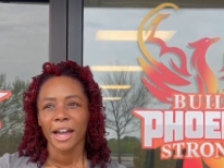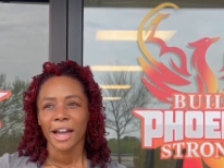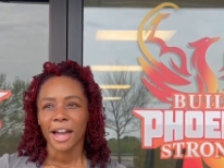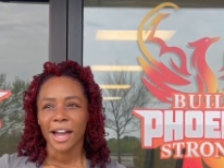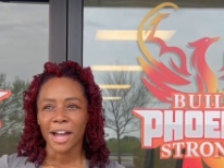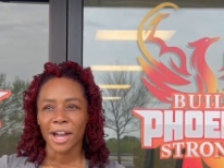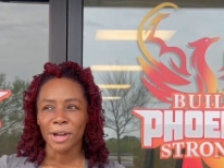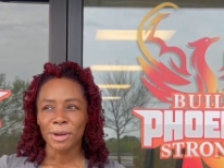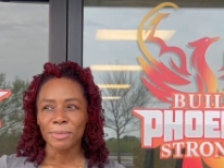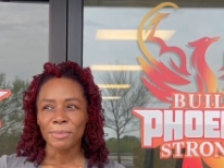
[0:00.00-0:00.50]

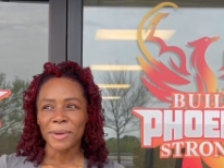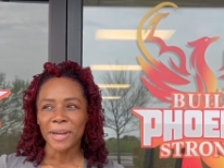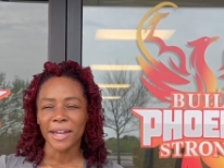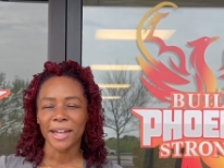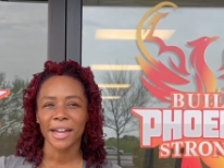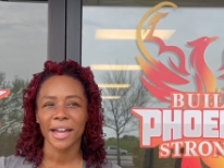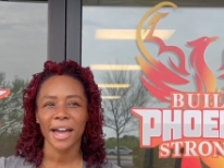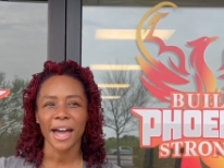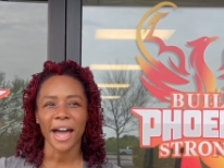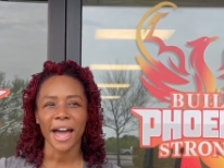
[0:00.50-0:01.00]
Um,
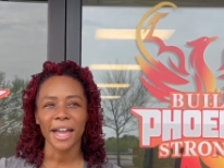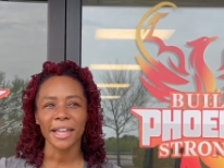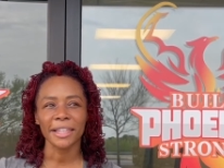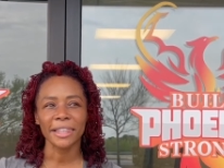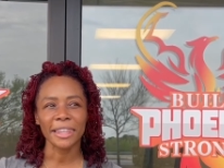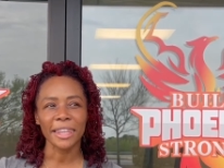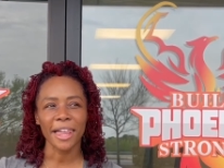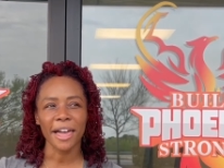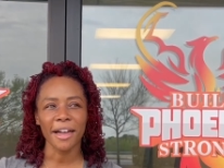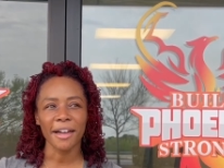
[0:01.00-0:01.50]
I
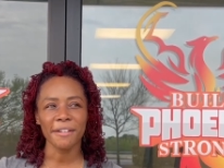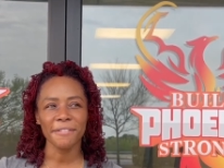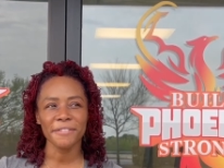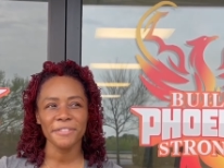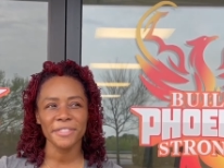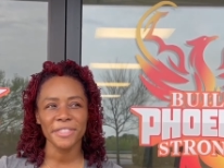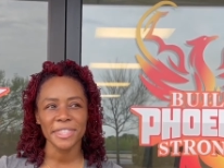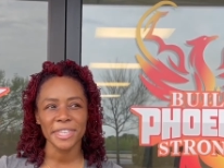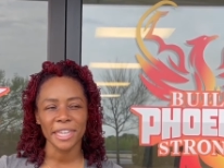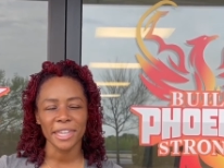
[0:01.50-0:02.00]
love
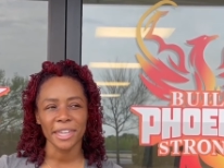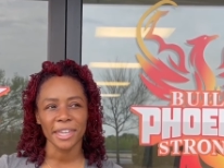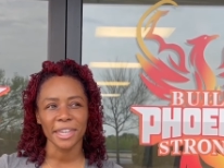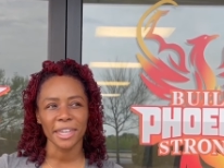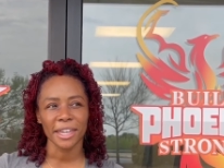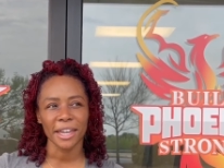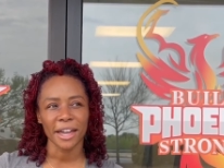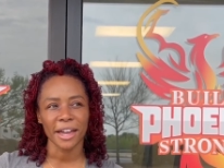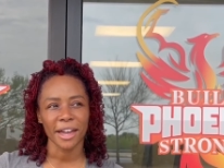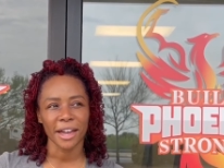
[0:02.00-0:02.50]

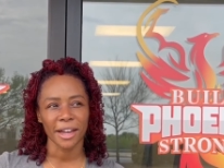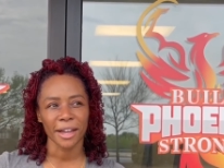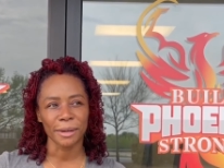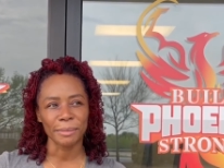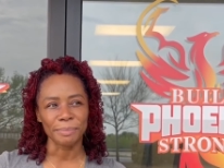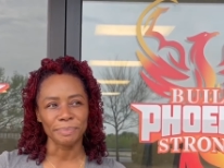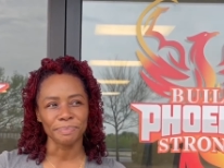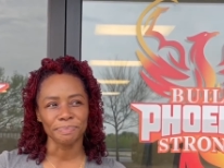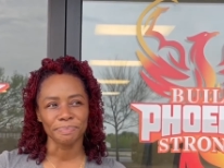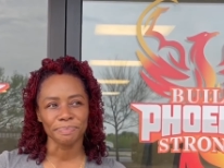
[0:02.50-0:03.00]
the,
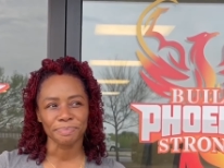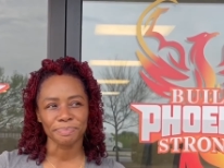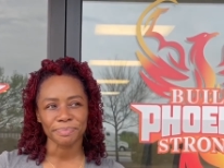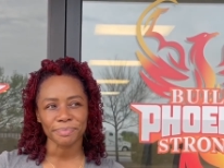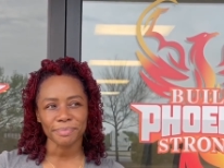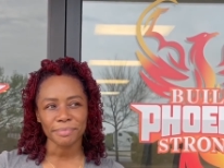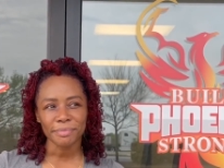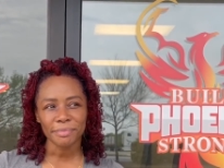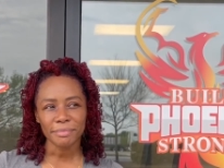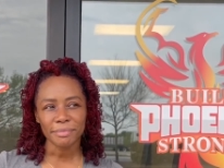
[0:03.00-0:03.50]
um,
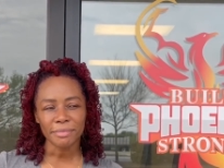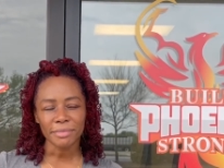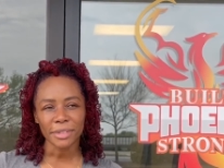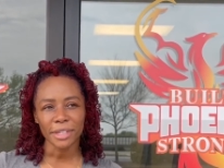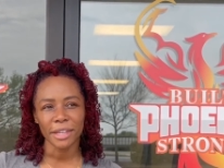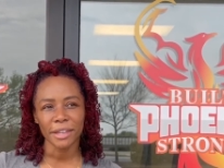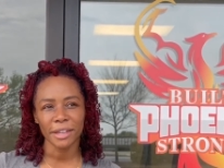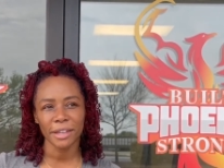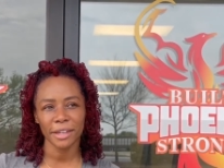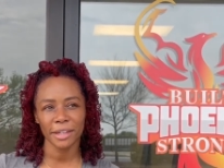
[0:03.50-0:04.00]

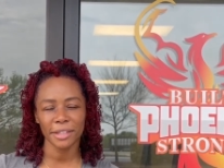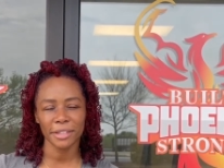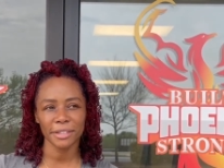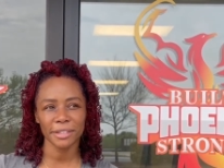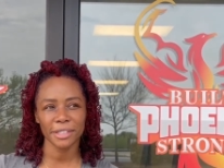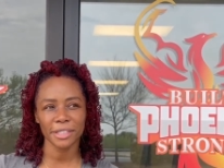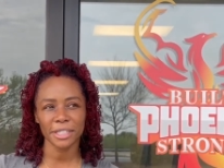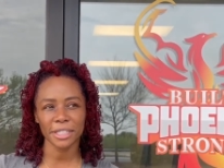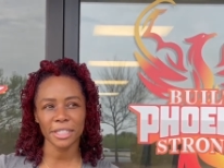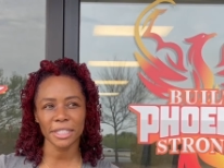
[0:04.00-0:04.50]

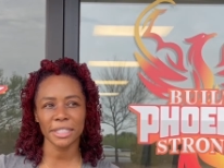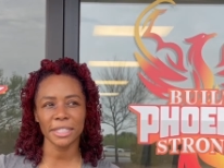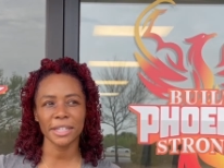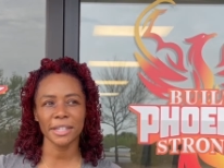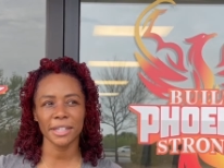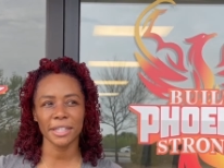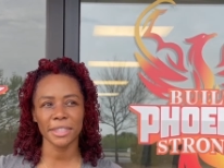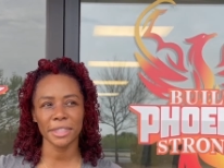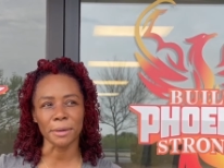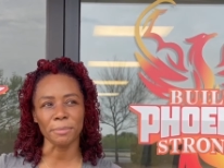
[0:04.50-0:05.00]
just
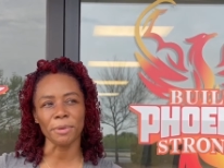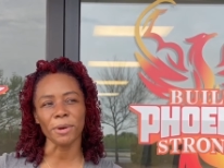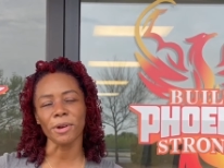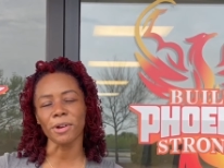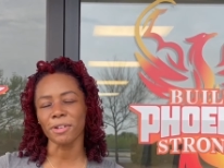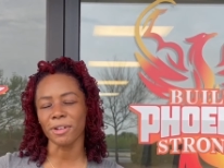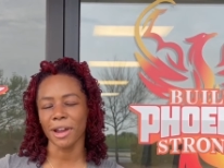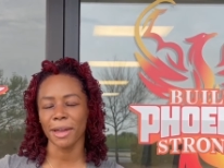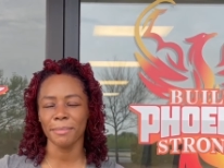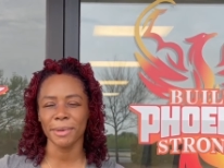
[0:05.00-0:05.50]
the, the
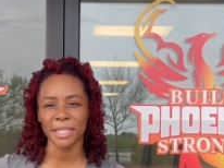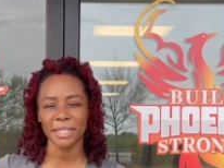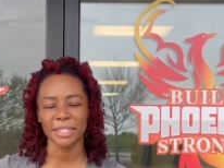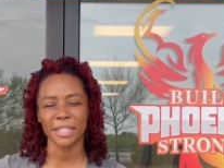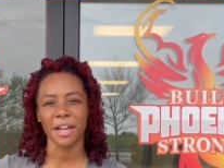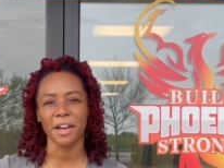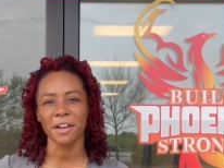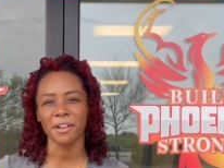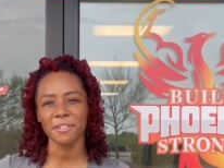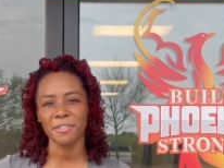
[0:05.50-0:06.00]
program
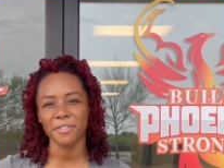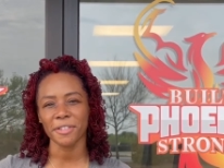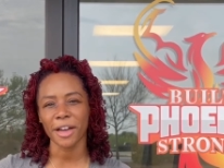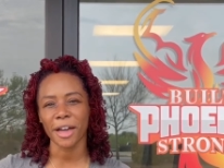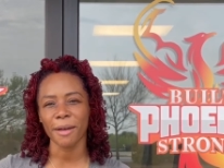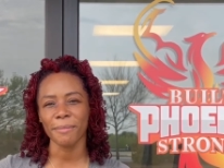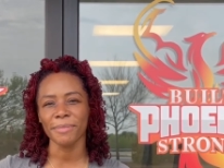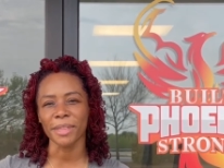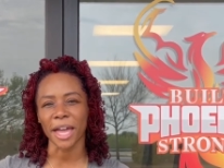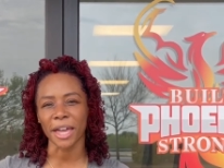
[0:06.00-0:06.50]
itself.
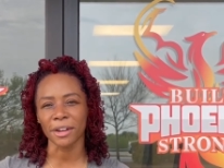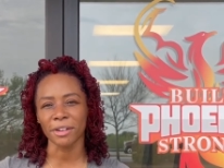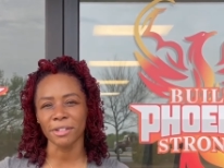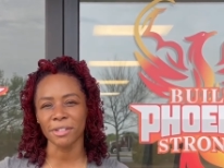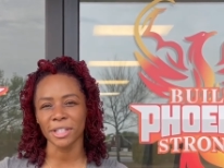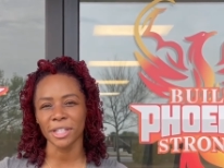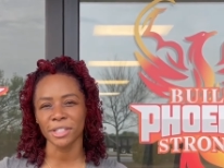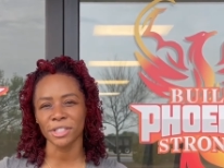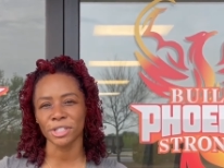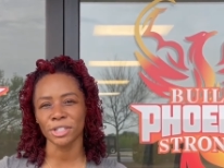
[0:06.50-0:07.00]
Um, not
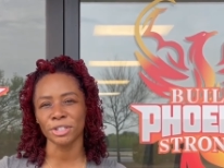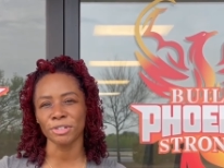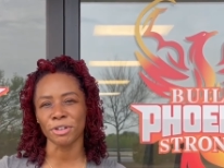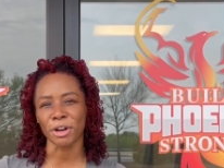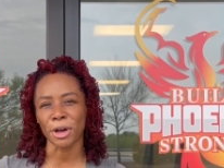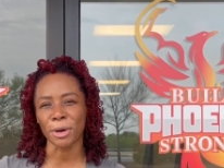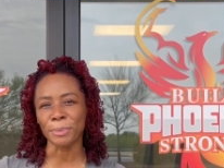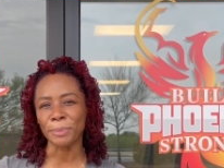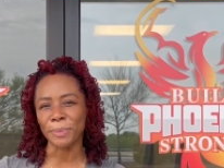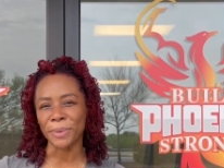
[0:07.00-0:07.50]
only do you
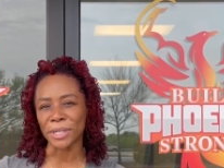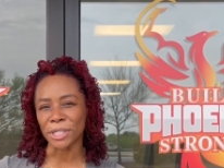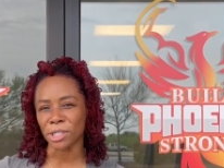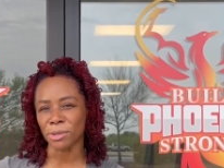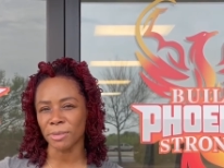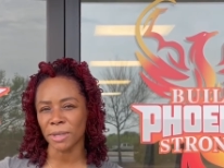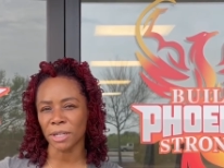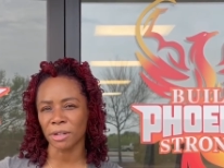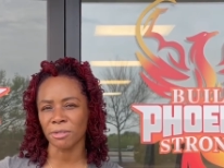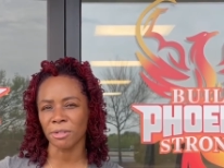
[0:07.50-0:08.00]
all
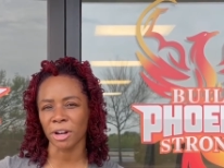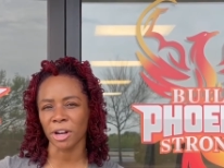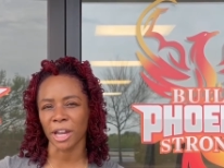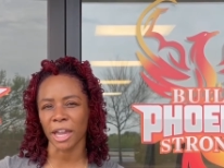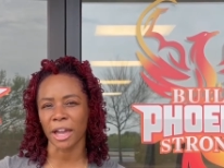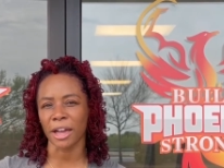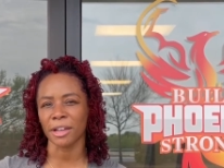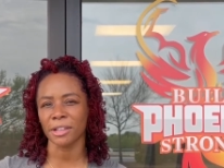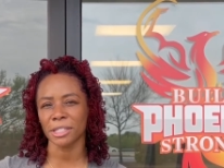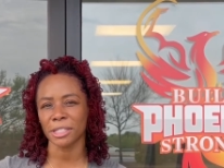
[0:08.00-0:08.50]
push me to
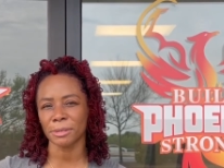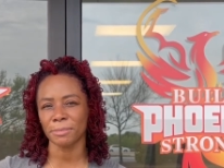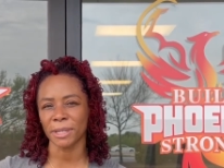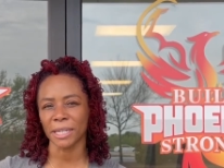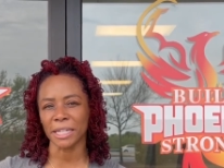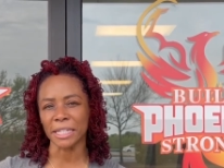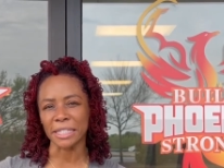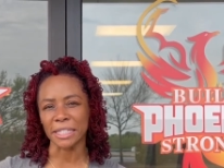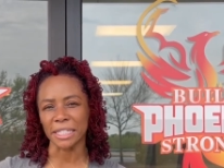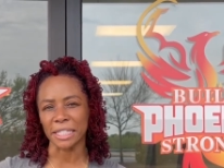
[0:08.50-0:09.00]
work out to
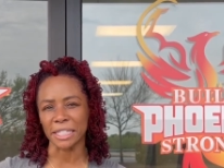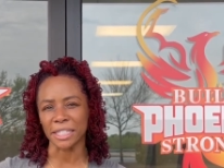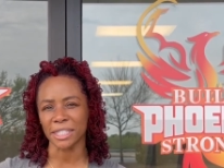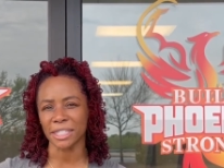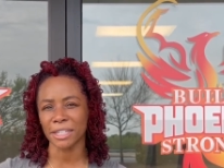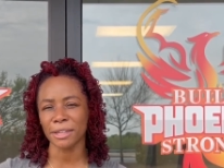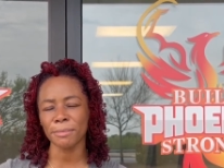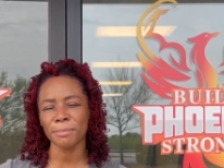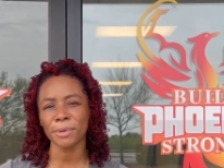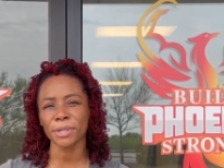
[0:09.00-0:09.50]
be
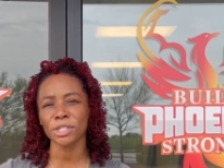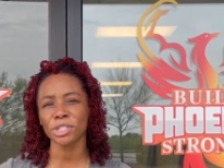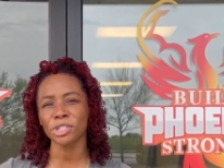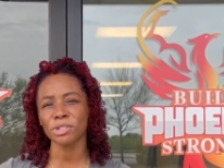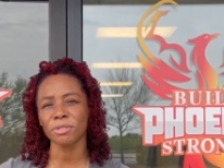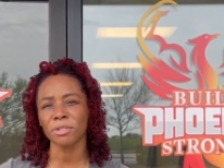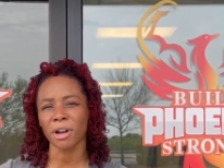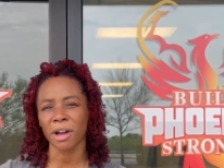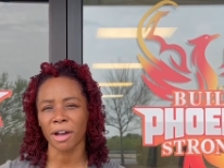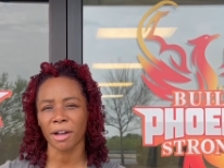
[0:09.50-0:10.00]
consistent,
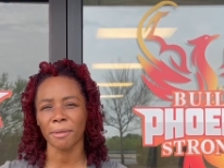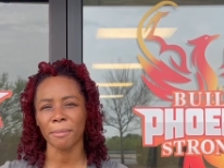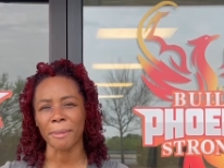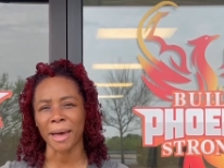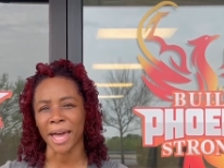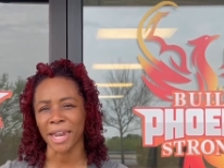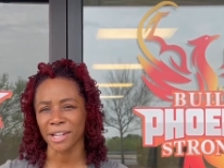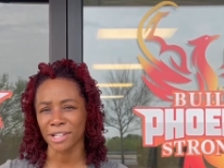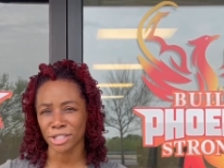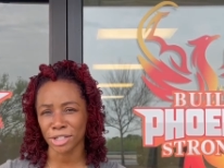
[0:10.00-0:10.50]
but you all
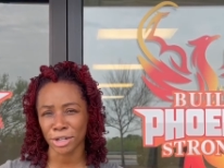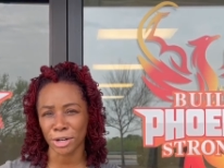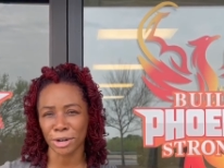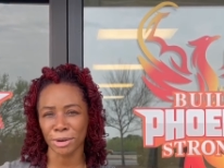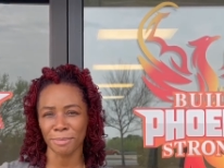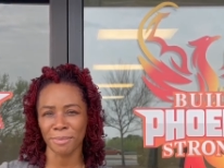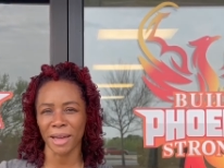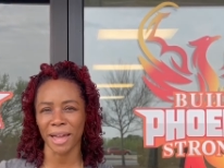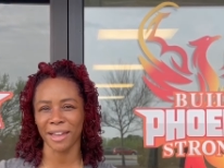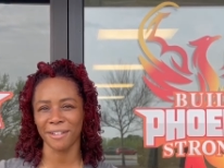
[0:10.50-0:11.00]

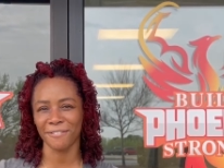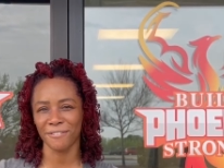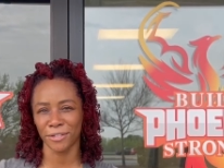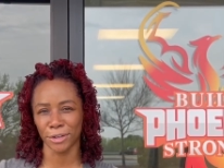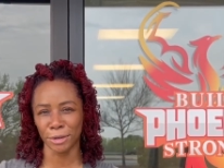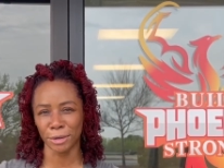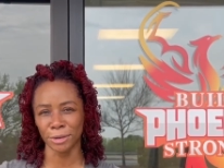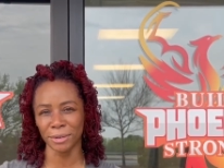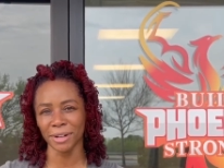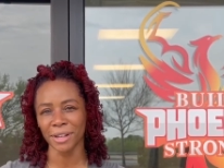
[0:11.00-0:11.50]
monitor my
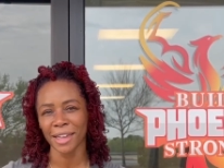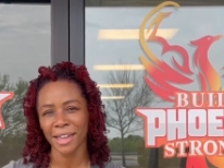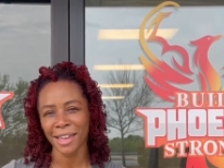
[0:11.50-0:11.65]
food,